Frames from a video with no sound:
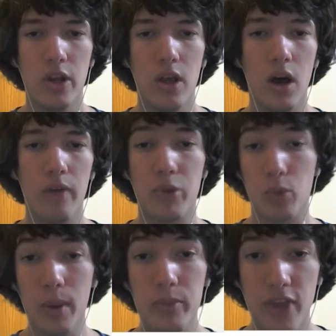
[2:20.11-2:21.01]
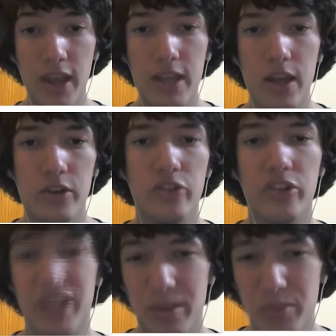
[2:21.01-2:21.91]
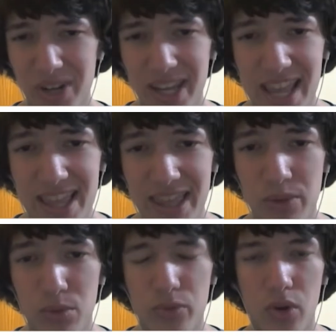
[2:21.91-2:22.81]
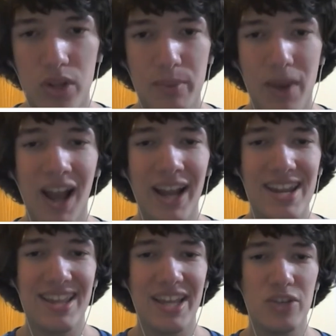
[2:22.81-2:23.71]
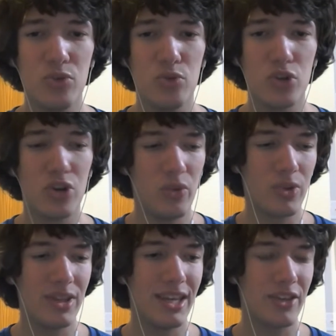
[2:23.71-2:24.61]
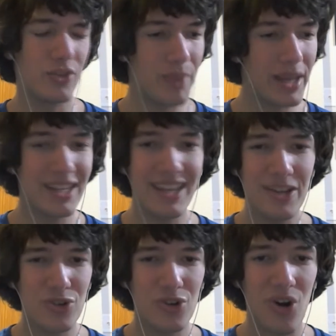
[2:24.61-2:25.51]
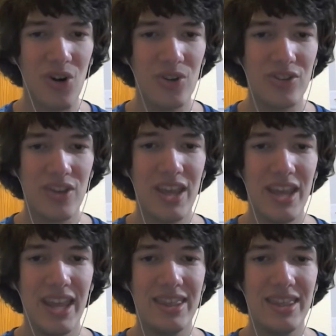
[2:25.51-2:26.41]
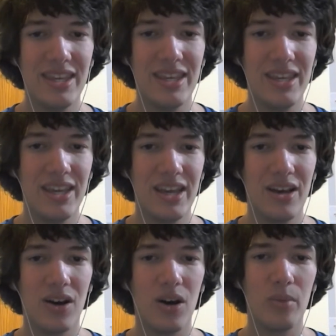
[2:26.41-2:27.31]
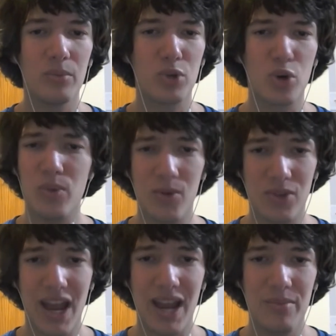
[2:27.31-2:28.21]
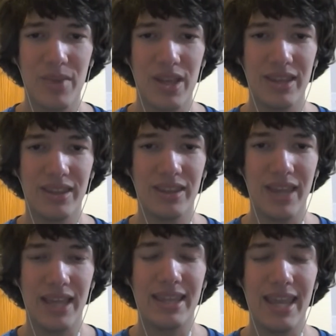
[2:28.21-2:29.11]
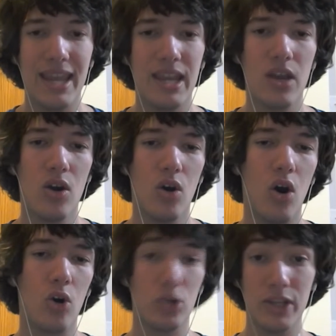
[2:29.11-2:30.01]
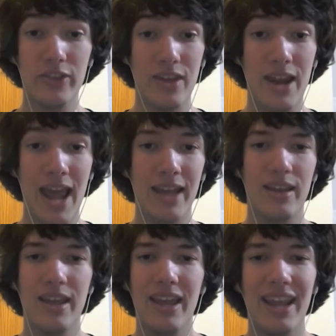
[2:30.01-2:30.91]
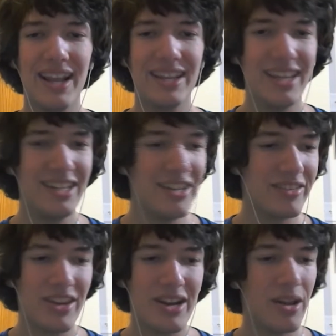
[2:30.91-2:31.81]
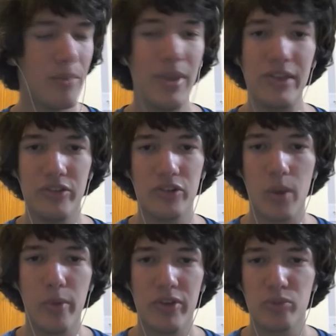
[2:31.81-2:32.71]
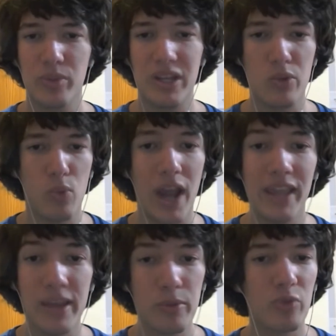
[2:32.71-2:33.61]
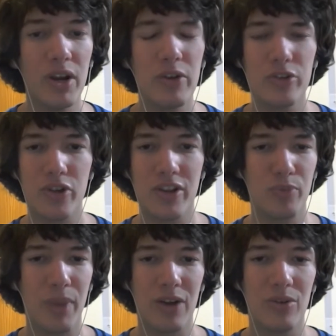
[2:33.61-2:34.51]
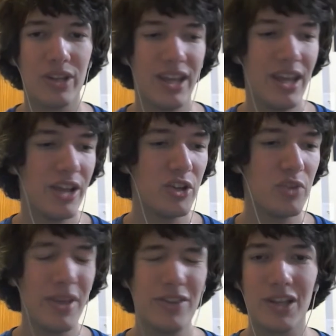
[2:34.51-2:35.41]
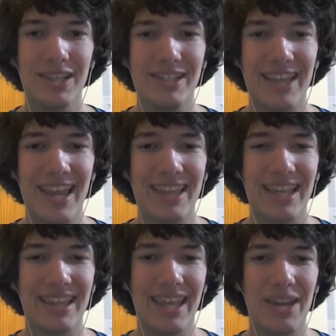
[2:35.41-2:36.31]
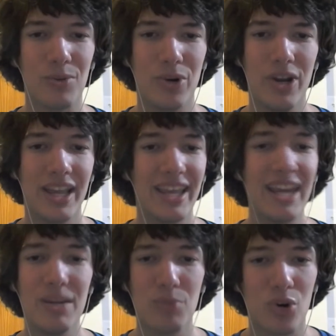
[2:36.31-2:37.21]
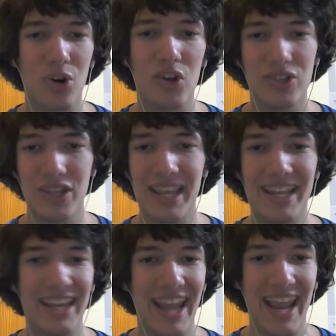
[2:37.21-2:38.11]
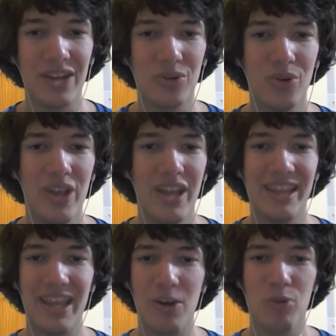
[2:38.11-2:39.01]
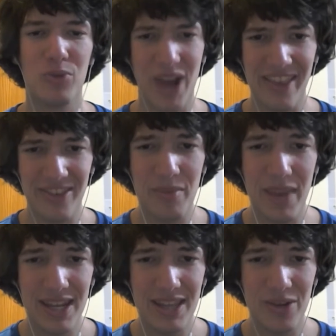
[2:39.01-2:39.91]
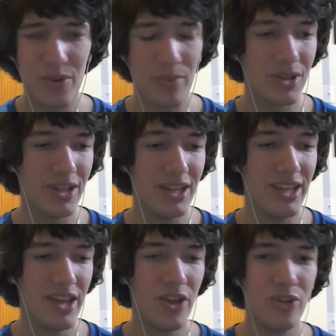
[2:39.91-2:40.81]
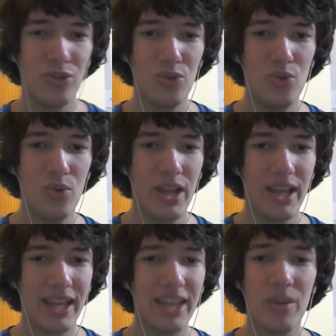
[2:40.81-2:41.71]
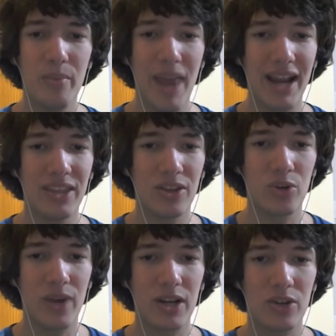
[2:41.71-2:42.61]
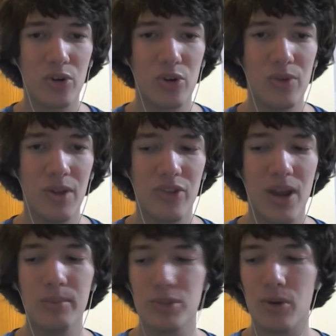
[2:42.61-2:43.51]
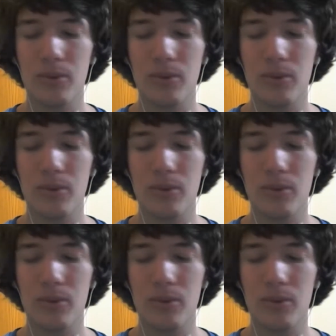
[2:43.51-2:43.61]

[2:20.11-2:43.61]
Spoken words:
of their website just to communicate that they were falling behind and that you shouldn't really expect to get your cards in the turnaround time that they are listed at. And they just did an amazing job of explaining why. They were very transparent, just basically saying that they were getting more cards than they could handle and they overestimated their ability to get them back in the correct turnaround time. So